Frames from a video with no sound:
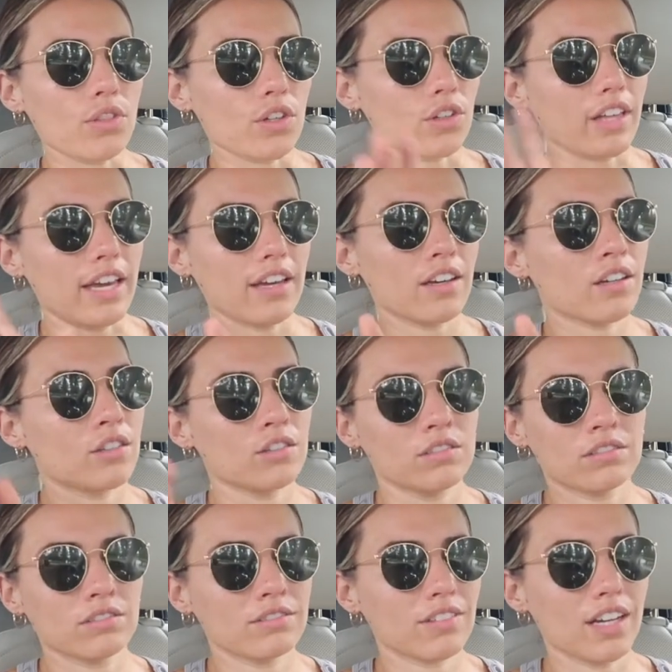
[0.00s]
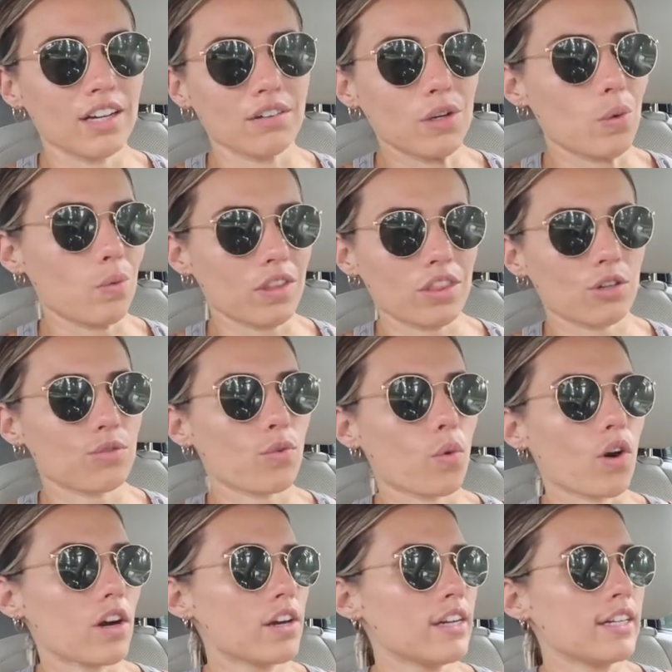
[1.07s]
They're like, I don't know what they're
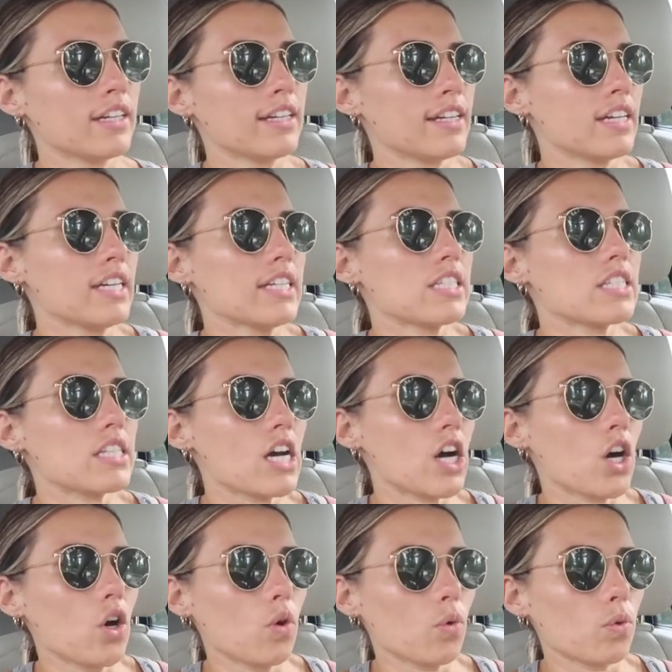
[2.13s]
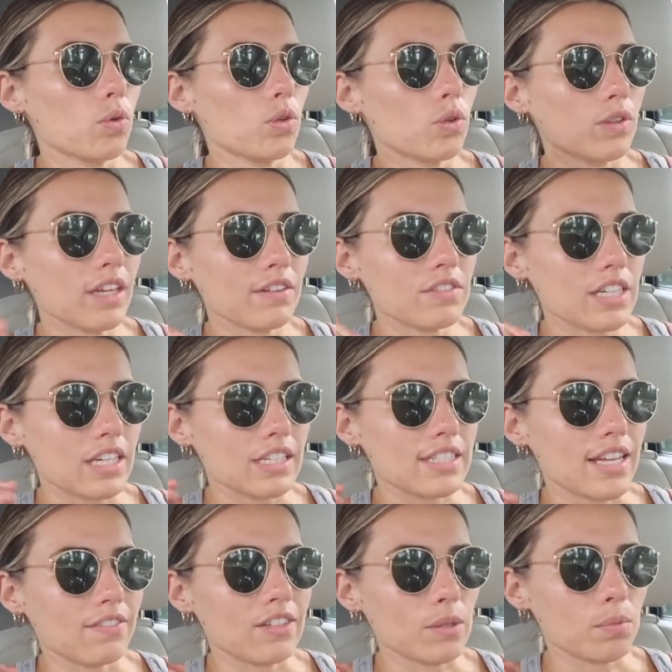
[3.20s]
for. So you only have to get a
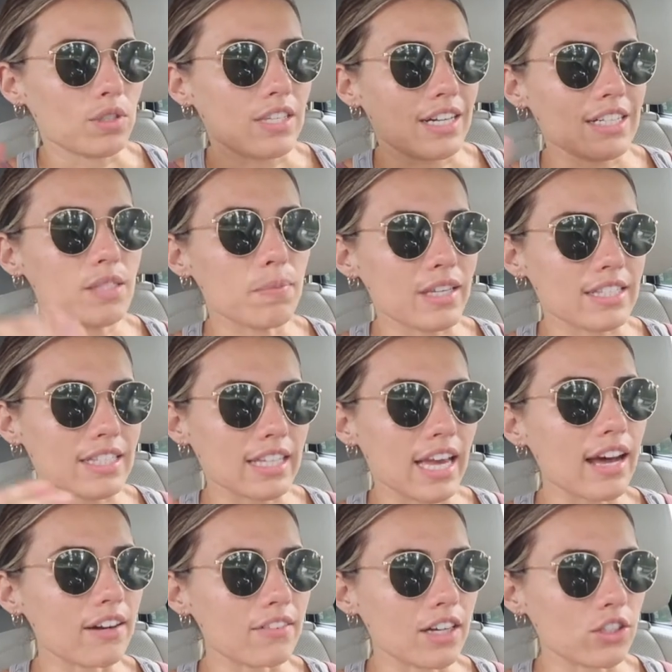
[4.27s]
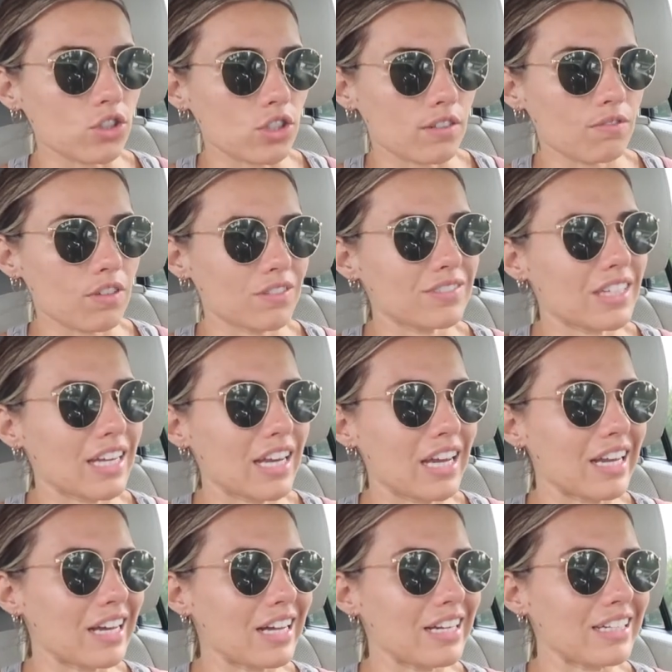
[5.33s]
70%. It's basically out of 150
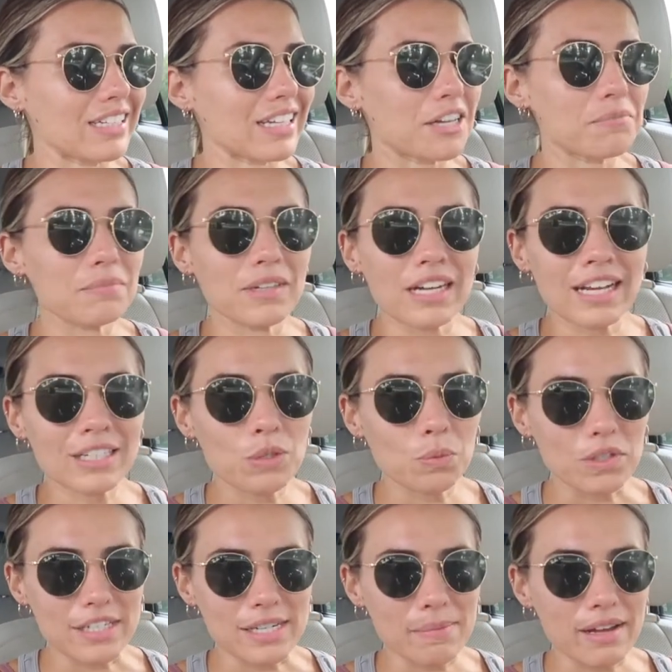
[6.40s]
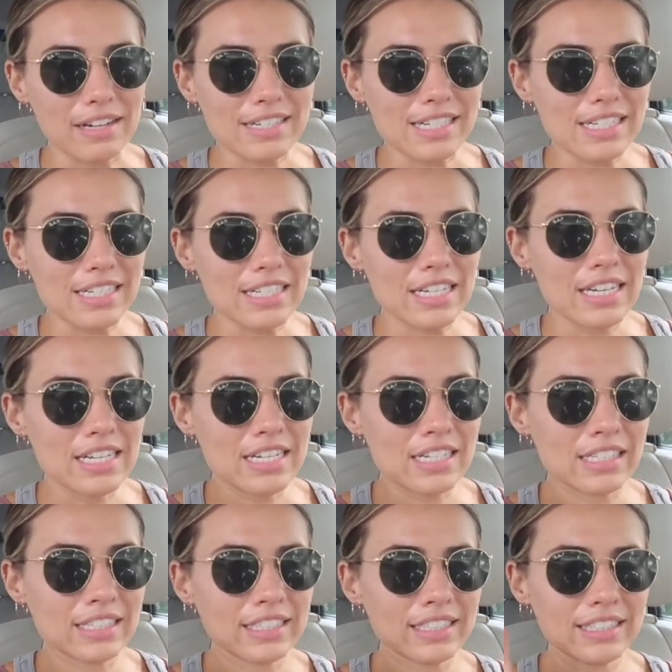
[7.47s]
and I'm not worried about it.
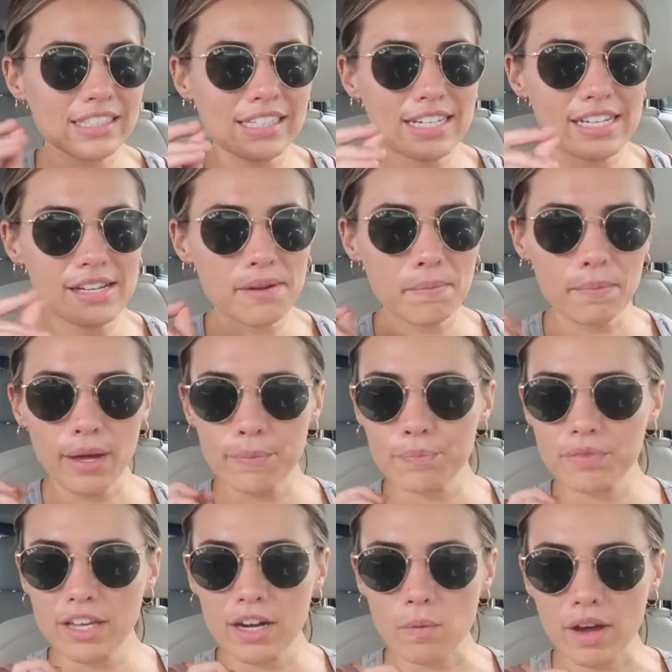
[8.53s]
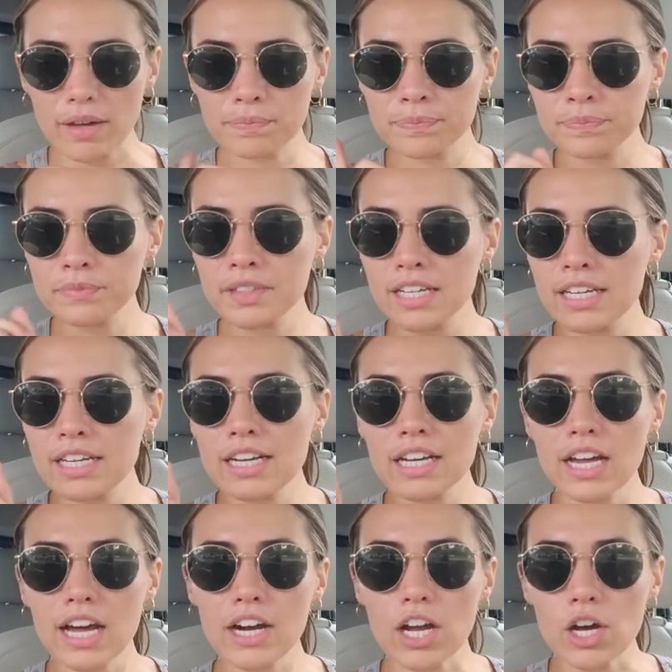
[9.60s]
But anyway,
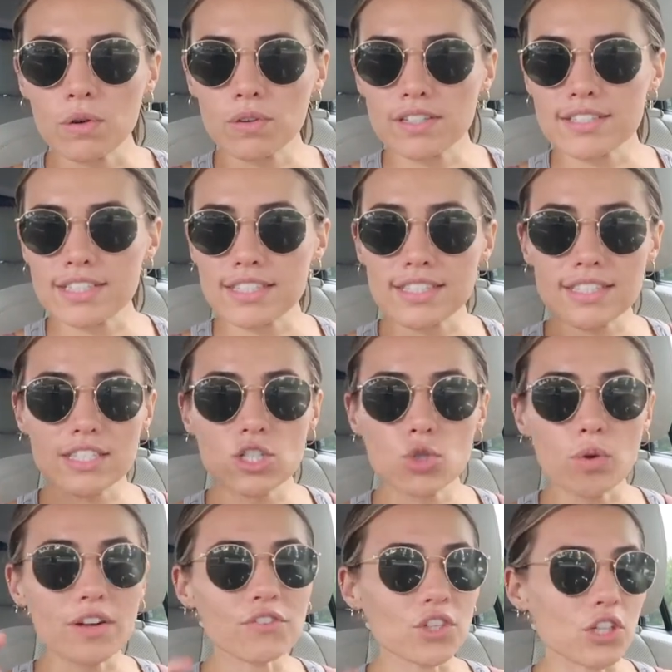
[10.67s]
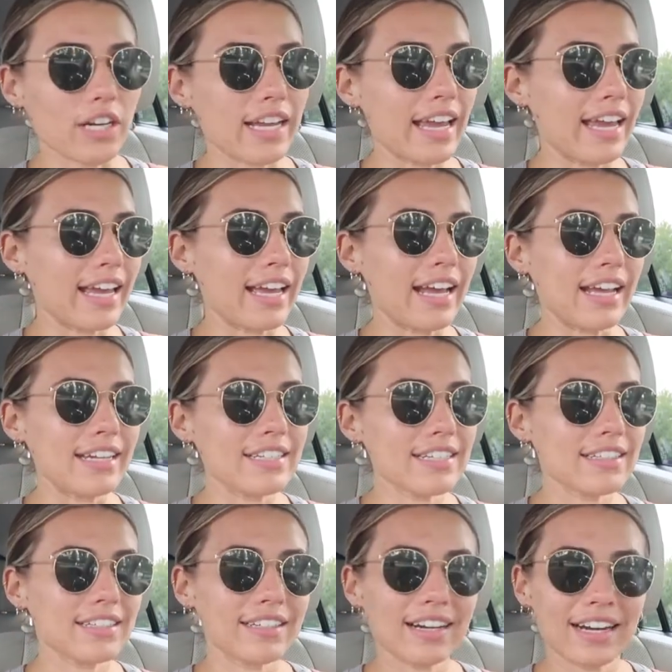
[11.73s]
gotta go because it's 12.30
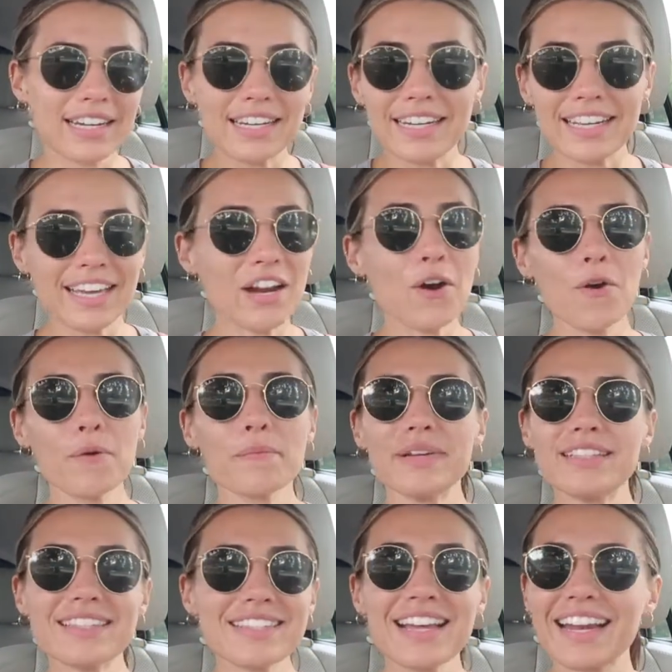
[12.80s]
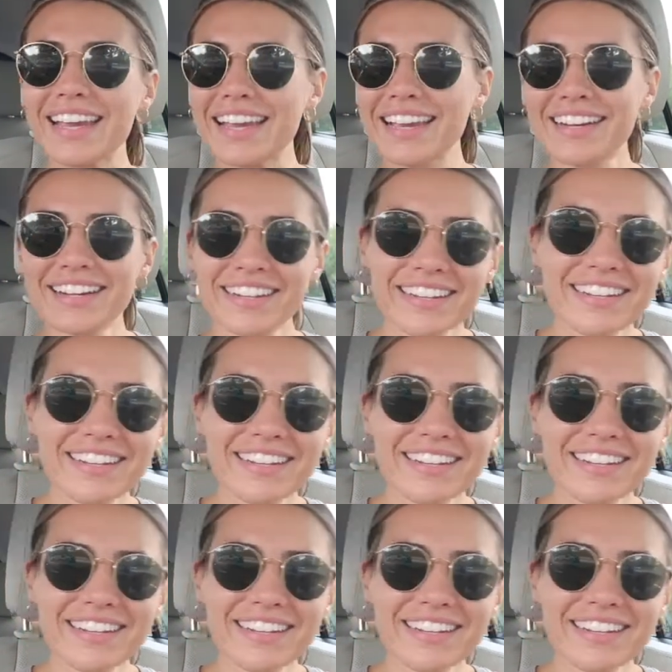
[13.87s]
and I need to get home and study.